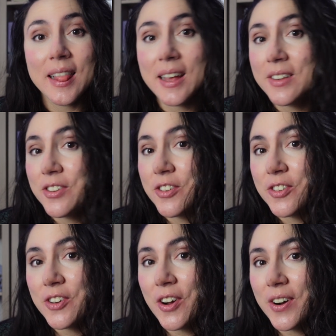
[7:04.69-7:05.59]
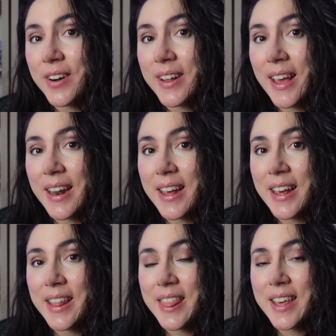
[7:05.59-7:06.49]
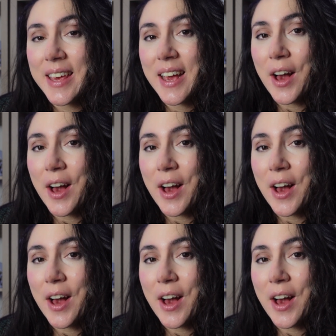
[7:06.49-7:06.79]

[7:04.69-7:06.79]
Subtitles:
let's start getting the